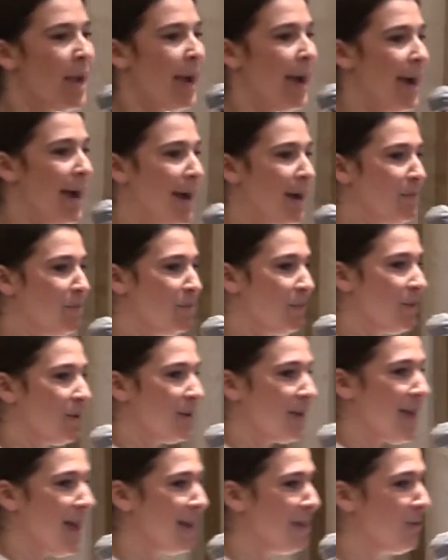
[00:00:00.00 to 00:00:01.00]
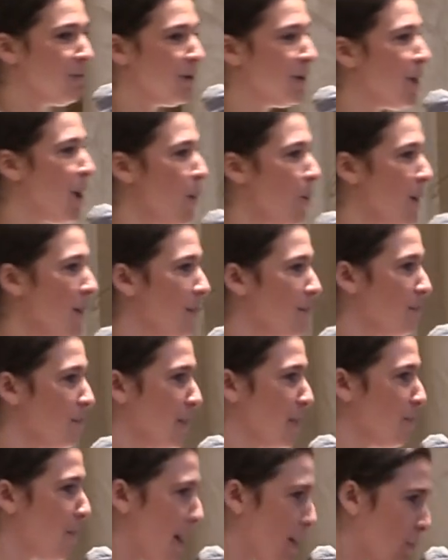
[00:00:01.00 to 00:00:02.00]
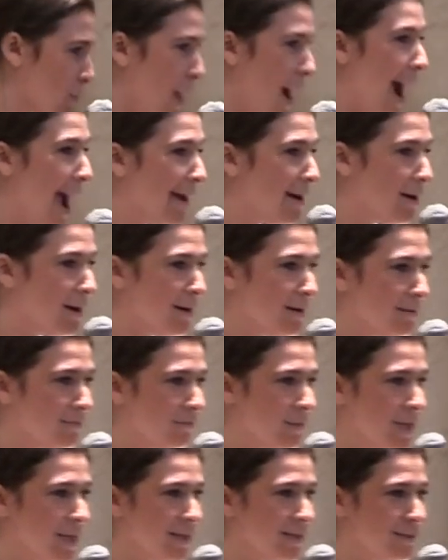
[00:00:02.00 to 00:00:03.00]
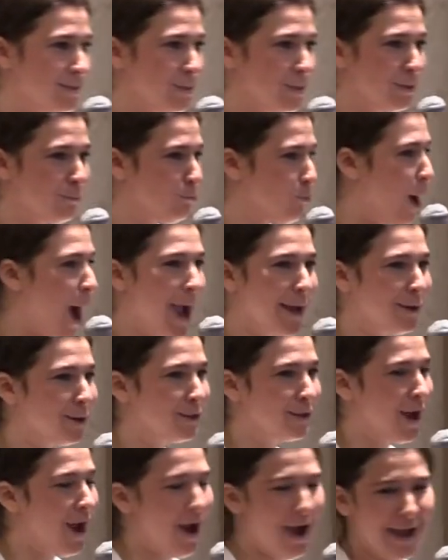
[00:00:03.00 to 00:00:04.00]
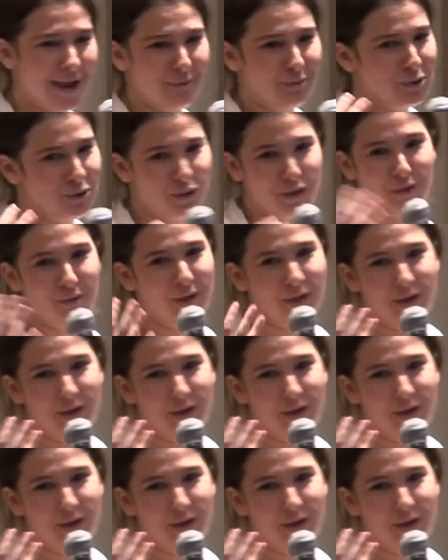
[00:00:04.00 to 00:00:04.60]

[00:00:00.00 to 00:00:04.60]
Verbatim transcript: Um, anyone know what "be my rider" means or "ride or die"? I'm sure you